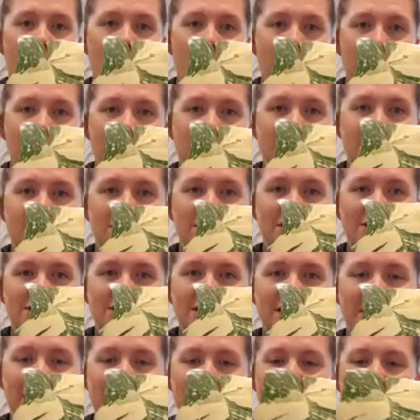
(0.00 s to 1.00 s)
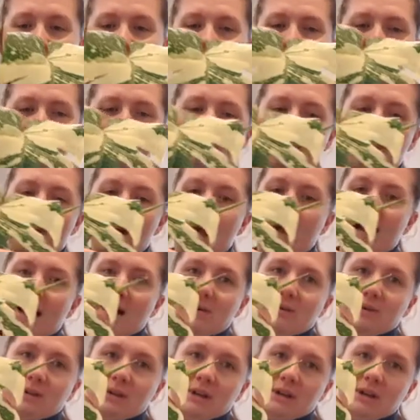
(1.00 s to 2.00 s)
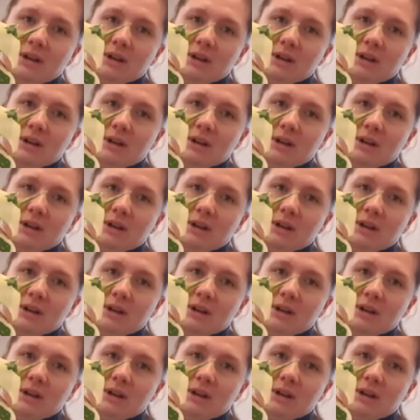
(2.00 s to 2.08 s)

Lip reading: As you can see, the brown